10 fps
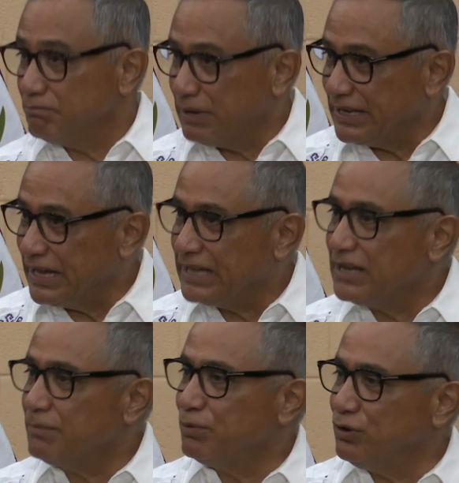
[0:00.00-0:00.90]

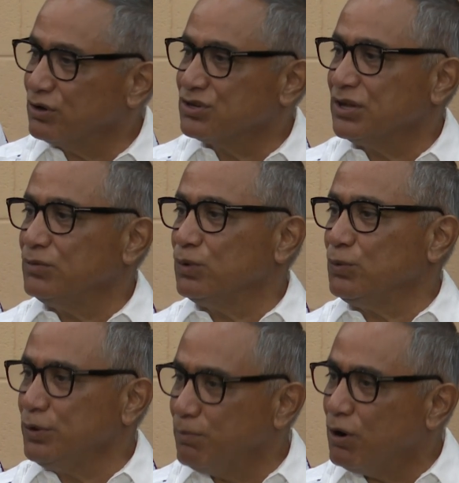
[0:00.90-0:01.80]
banana production will
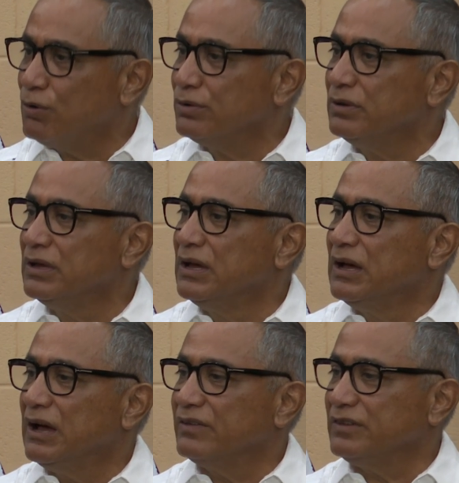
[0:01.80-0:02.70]
rebound
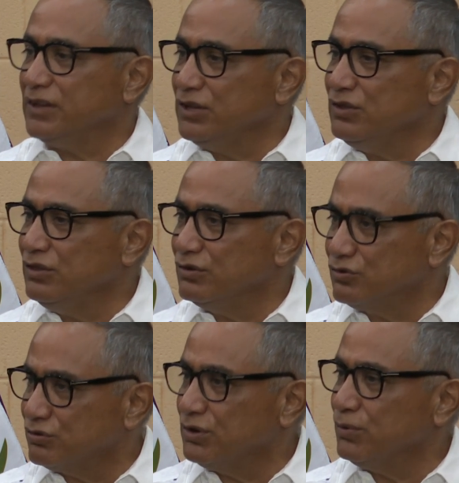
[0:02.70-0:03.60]
as the
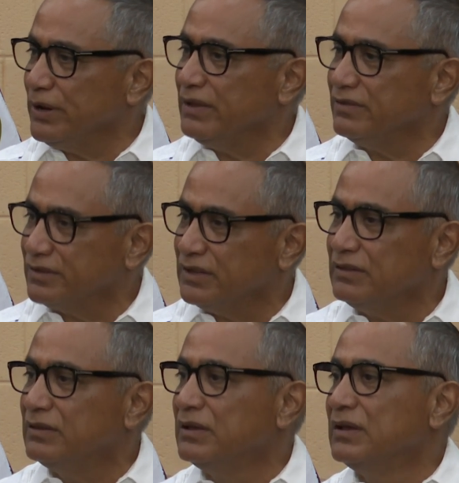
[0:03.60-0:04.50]
industry reins in
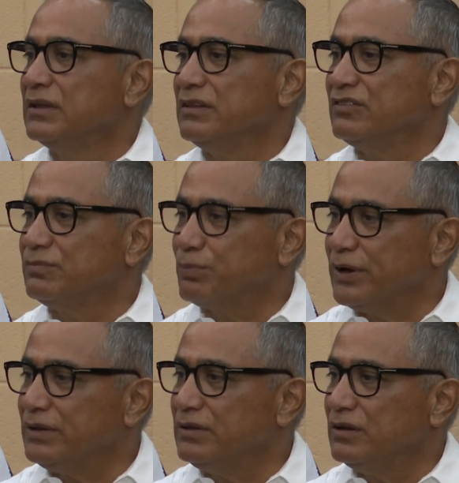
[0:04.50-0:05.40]
the
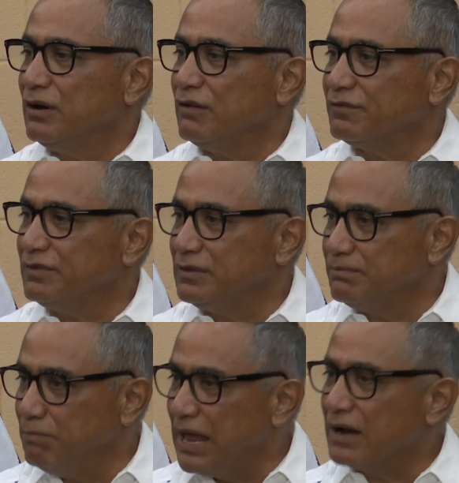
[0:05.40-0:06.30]
spread of
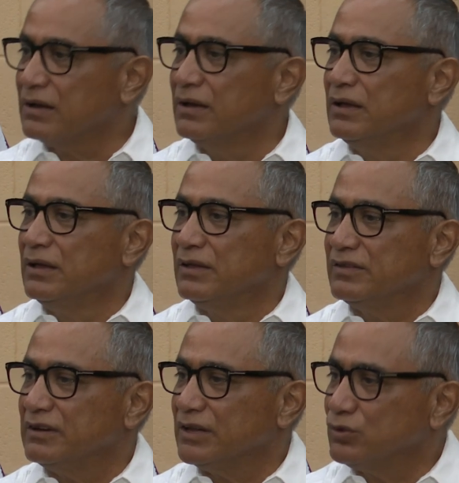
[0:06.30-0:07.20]
black
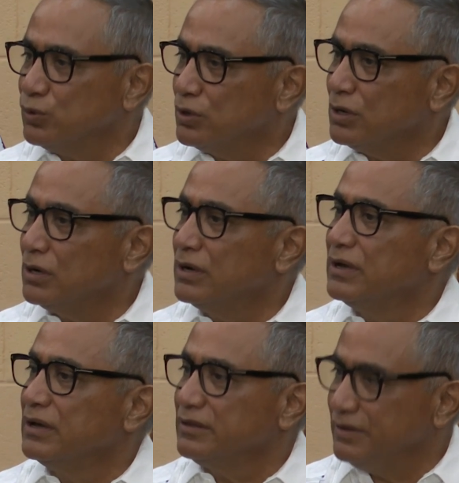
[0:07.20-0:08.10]
sigatoka
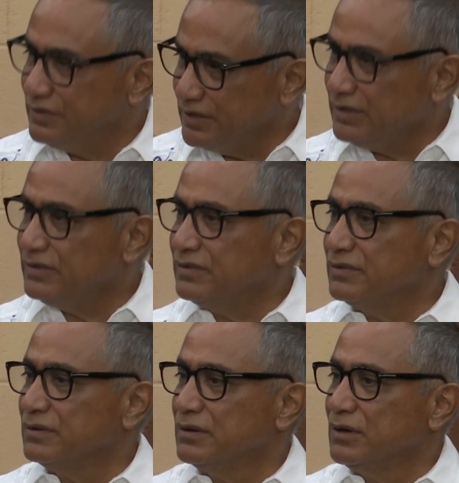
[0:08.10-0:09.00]
disease,
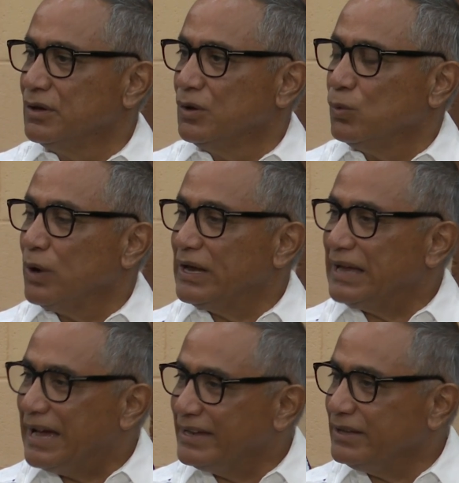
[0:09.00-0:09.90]
while
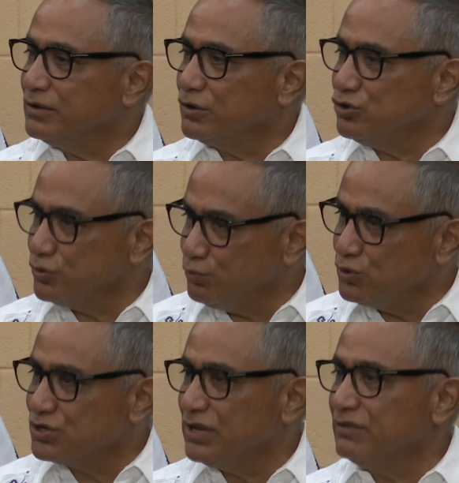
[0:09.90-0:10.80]
added
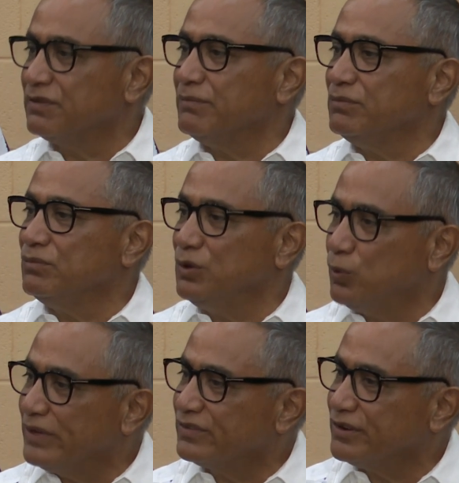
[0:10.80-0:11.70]
contributions from the
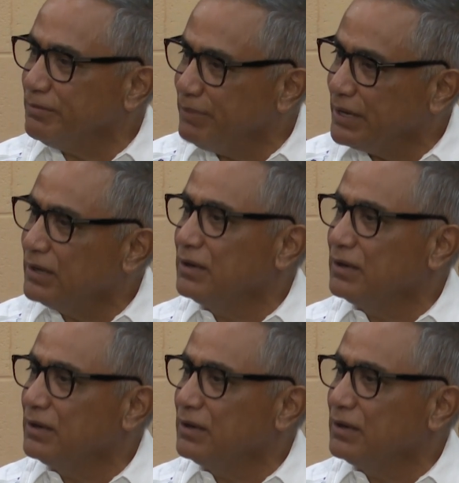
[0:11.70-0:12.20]
Western Mill